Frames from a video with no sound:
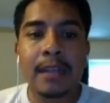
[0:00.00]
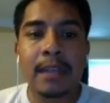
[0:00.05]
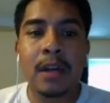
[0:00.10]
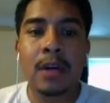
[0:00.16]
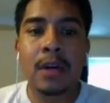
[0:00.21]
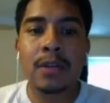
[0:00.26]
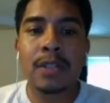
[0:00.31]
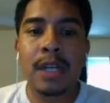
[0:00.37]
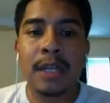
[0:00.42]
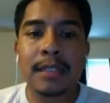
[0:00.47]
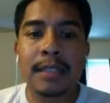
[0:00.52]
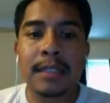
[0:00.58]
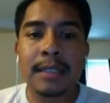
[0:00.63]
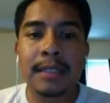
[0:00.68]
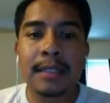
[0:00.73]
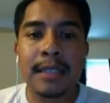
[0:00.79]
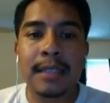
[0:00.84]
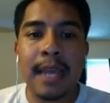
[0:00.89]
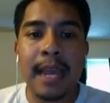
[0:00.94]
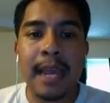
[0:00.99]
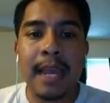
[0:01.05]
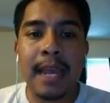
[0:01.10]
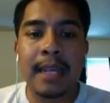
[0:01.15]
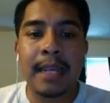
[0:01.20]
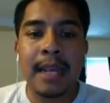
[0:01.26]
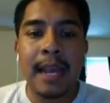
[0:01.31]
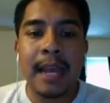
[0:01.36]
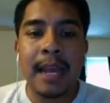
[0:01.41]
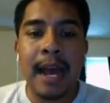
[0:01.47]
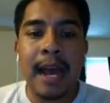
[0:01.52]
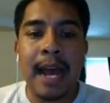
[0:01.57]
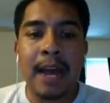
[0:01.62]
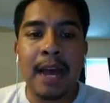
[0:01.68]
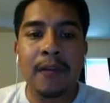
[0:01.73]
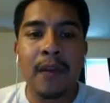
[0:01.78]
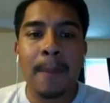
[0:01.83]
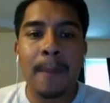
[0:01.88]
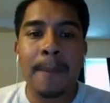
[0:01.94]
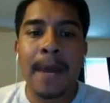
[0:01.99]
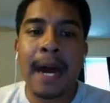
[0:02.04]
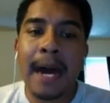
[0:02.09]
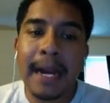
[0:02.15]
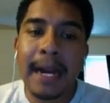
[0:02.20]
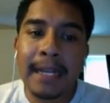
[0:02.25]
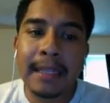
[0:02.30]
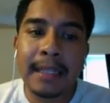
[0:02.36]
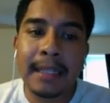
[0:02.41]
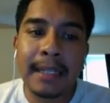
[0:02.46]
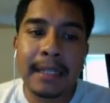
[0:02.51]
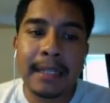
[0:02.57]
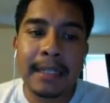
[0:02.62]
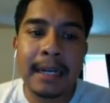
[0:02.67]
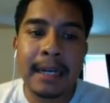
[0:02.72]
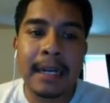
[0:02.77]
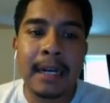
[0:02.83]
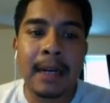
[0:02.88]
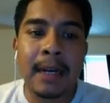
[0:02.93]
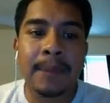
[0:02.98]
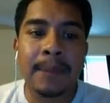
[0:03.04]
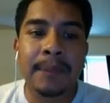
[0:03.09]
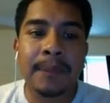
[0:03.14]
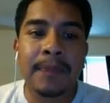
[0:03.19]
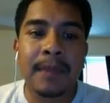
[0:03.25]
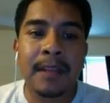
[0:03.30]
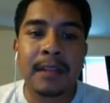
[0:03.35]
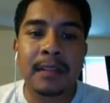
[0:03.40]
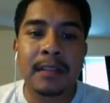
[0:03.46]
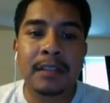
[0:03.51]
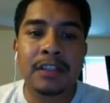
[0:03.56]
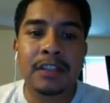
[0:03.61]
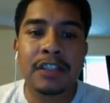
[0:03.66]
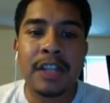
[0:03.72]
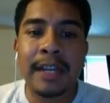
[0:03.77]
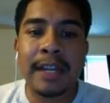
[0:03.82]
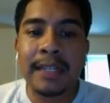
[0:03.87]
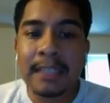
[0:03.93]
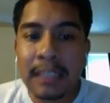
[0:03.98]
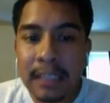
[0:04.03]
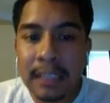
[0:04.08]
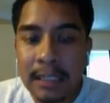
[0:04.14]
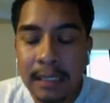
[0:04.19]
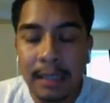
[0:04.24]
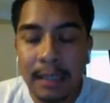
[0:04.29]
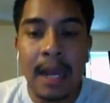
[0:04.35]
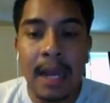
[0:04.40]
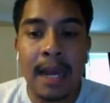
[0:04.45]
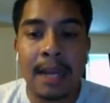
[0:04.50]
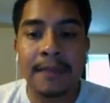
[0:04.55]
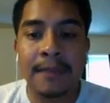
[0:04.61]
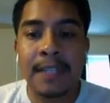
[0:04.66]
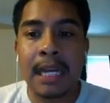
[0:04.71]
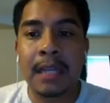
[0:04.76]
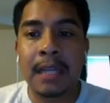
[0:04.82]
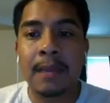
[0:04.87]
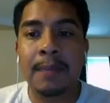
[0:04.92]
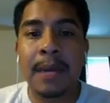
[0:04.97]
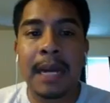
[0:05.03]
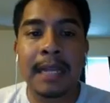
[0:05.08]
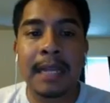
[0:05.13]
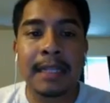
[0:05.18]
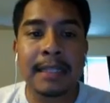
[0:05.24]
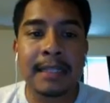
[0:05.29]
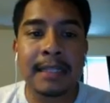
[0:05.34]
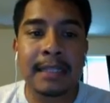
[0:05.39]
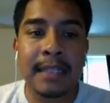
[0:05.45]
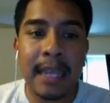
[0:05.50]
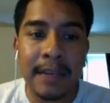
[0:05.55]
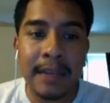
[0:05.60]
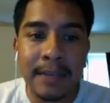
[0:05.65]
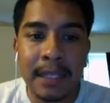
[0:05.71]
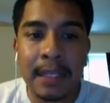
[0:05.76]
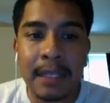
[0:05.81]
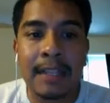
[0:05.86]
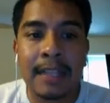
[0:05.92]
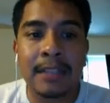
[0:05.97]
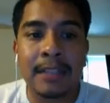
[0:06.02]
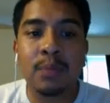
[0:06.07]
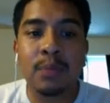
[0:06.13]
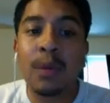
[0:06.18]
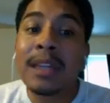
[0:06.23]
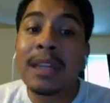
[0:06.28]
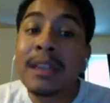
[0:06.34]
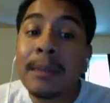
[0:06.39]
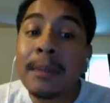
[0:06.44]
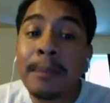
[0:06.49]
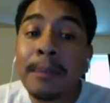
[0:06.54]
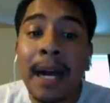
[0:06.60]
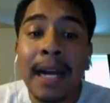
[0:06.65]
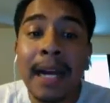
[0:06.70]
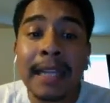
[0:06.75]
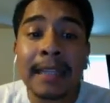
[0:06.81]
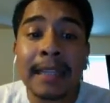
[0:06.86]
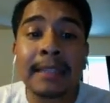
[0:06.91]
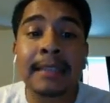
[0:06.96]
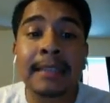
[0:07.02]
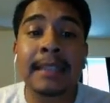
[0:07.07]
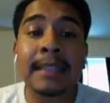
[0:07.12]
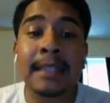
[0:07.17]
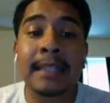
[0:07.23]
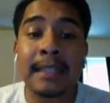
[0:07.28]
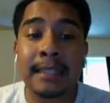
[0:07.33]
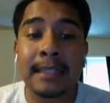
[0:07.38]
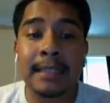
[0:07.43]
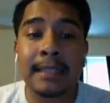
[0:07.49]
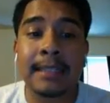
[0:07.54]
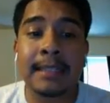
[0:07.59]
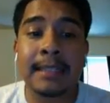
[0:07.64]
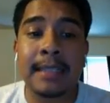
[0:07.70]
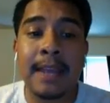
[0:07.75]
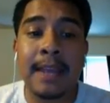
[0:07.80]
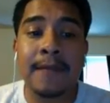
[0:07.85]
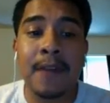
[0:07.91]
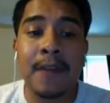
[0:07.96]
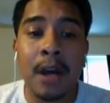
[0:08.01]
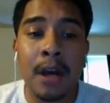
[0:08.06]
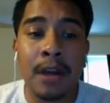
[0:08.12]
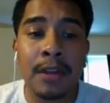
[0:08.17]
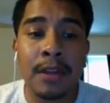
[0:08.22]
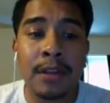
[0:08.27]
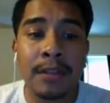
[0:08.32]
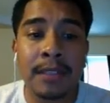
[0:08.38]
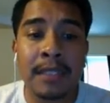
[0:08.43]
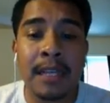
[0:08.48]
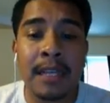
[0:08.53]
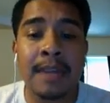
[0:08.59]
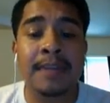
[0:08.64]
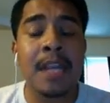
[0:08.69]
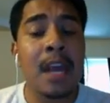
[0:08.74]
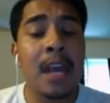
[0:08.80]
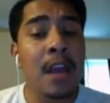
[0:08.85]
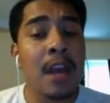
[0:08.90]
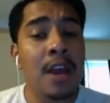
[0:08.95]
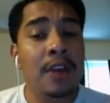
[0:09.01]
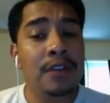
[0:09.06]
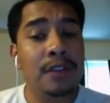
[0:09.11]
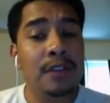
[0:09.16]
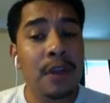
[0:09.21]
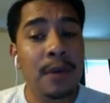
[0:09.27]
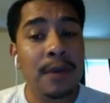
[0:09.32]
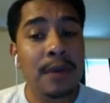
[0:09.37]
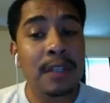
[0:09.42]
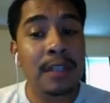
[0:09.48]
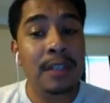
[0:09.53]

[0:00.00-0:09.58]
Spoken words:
goes on to say how the pilot changed lives, how the pilot saved the lives, what the pilot did to save all those lives. So the